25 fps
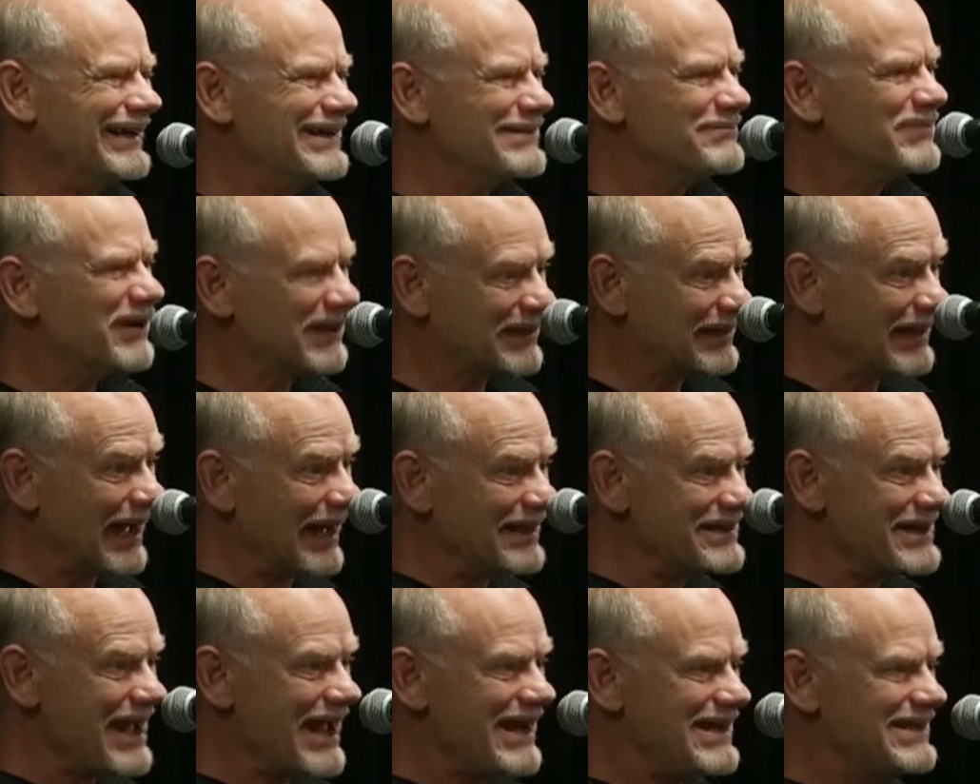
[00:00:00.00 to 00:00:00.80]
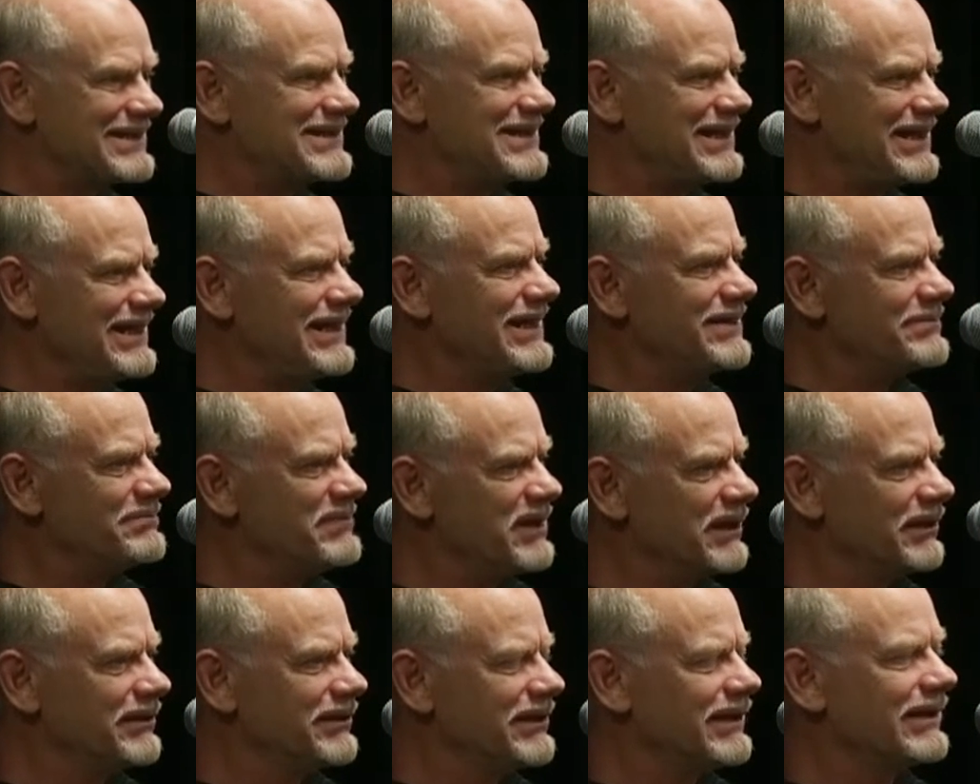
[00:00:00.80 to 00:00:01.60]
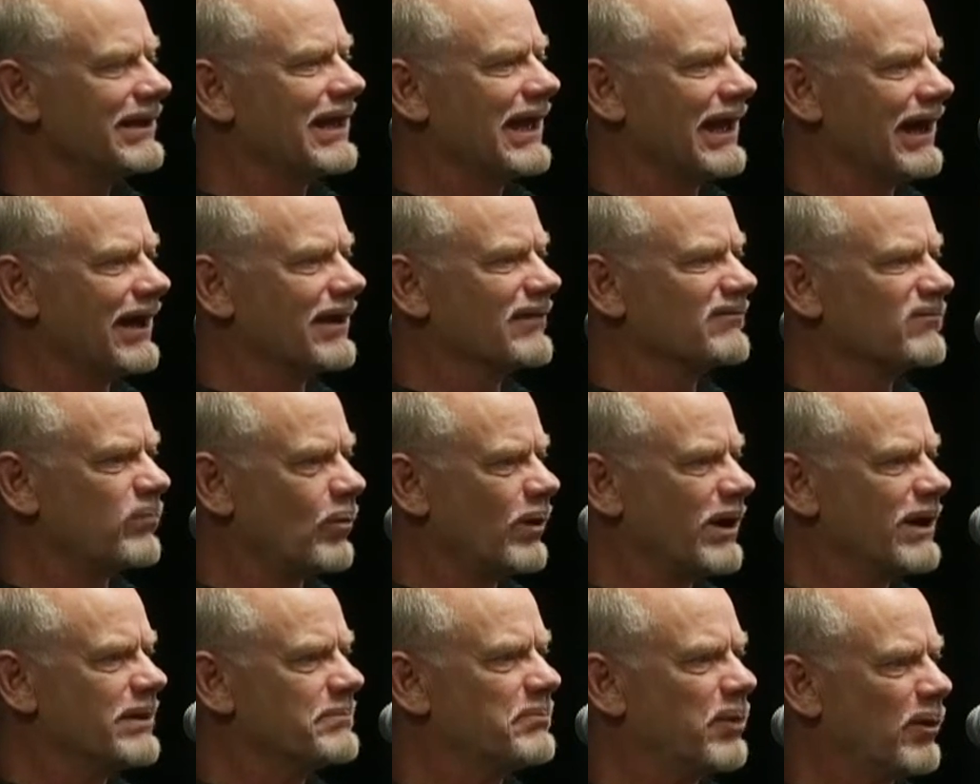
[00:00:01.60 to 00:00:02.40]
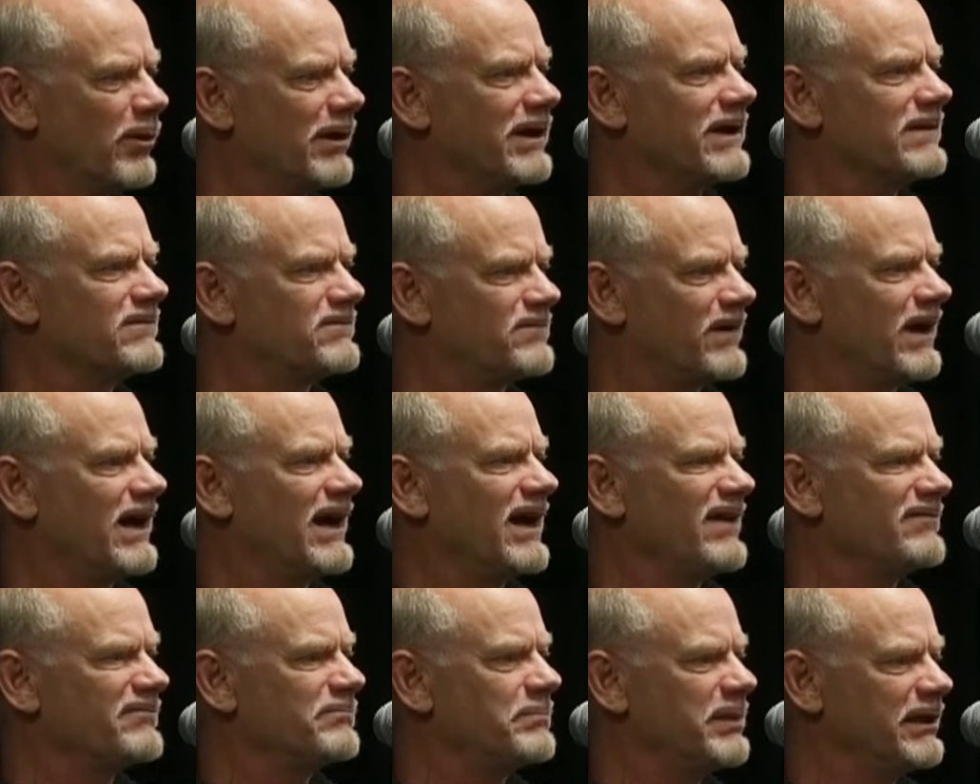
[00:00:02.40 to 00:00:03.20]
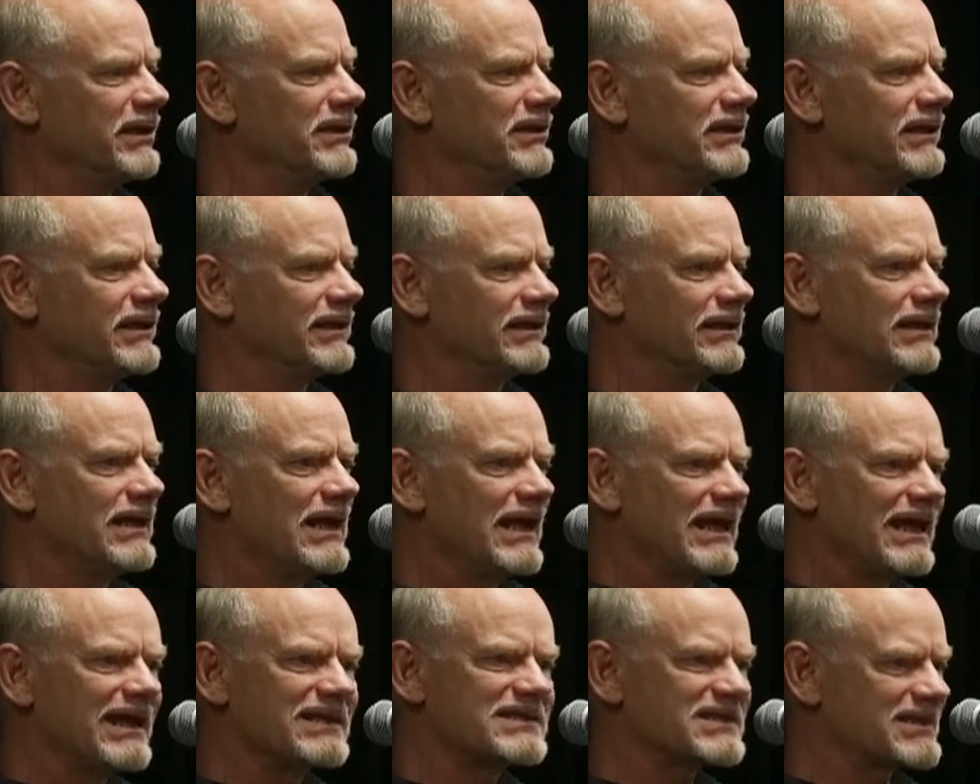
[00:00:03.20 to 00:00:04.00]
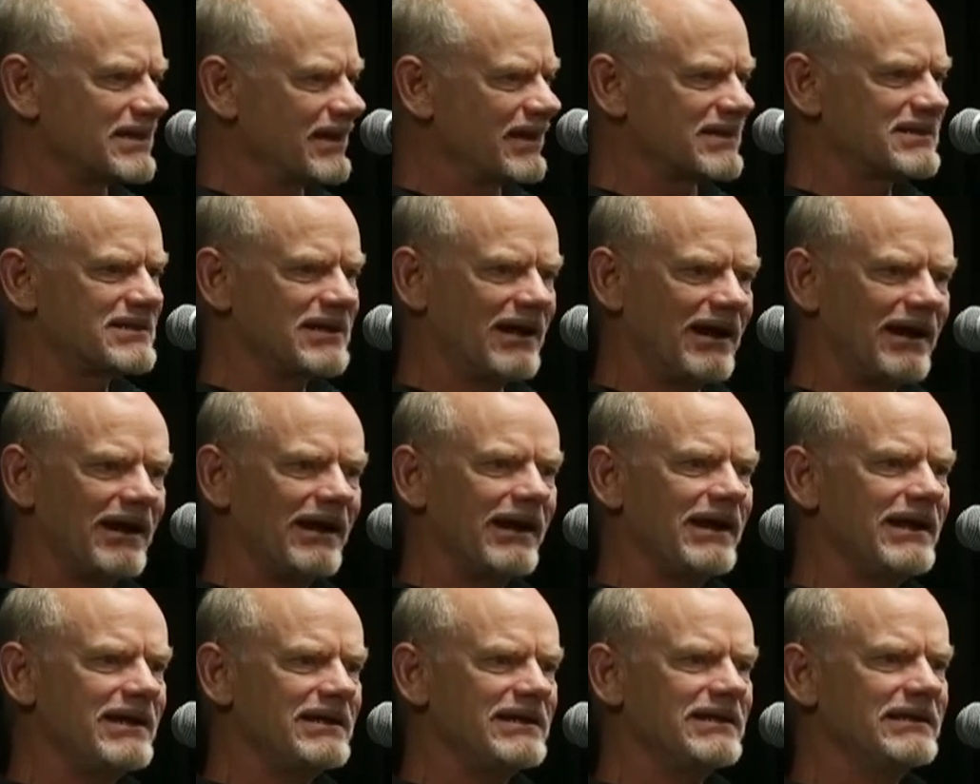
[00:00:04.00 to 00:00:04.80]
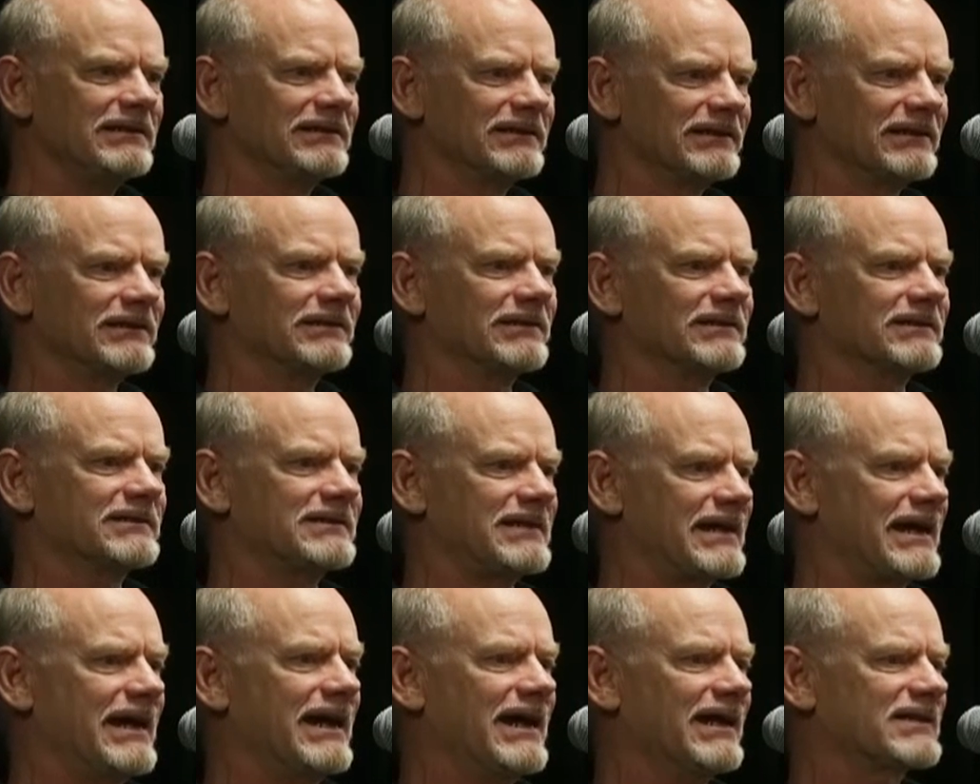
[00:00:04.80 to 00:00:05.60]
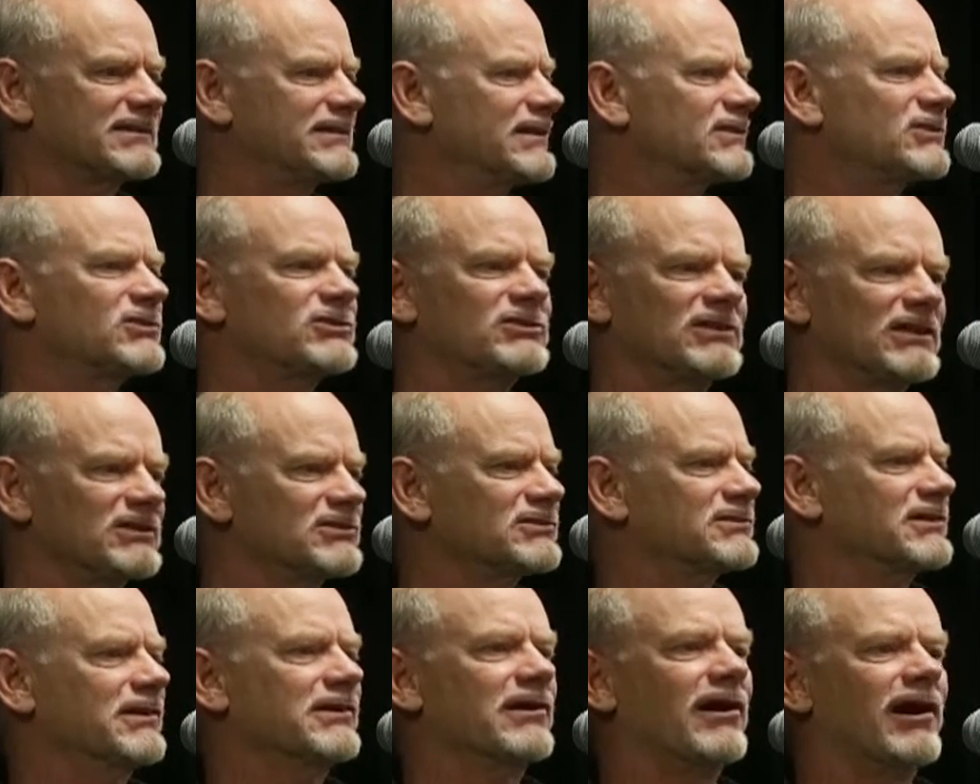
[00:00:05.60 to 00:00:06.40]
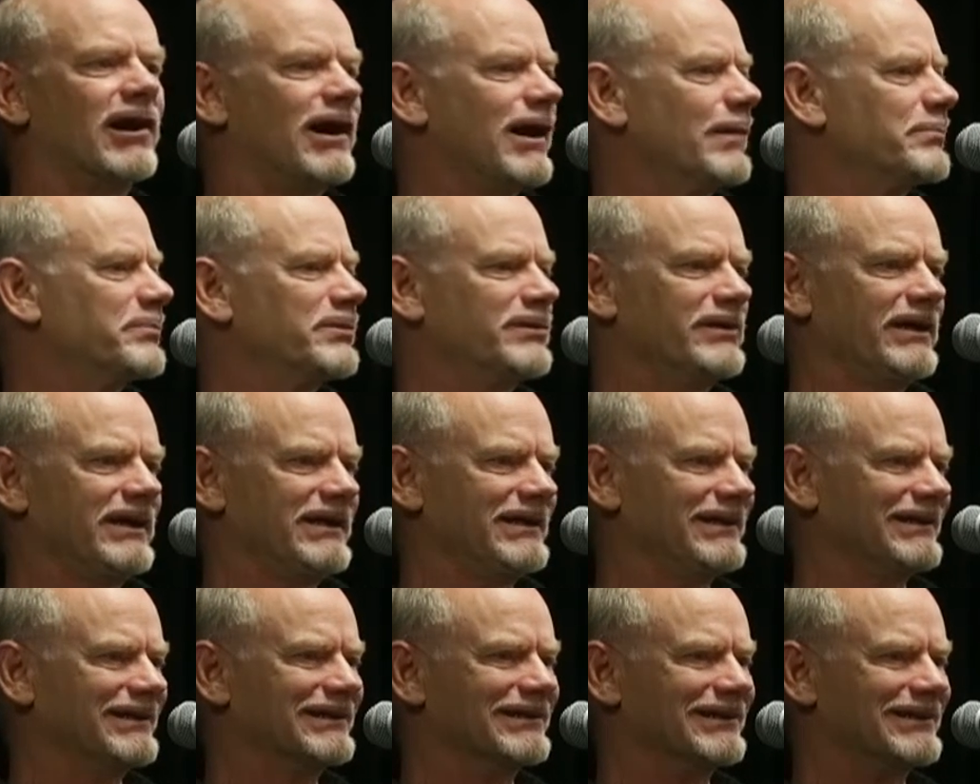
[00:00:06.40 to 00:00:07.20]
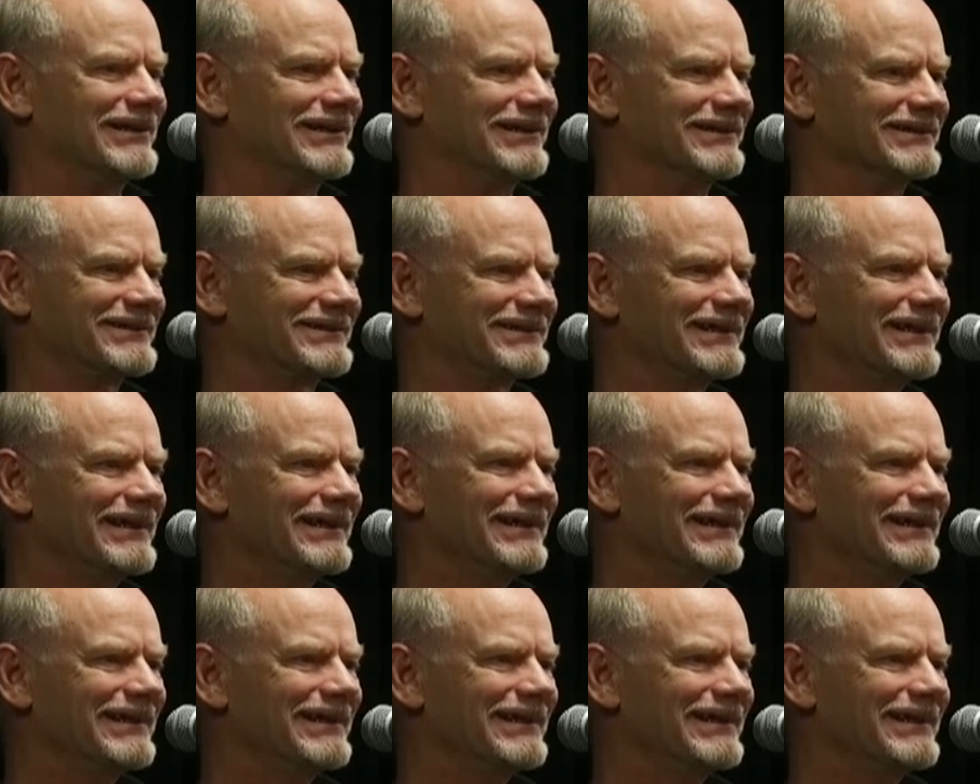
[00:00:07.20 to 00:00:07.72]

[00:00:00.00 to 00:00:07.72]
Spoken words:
but $19 million out of $1.5 billion, it's a tiny little tax. It's just an operating cost.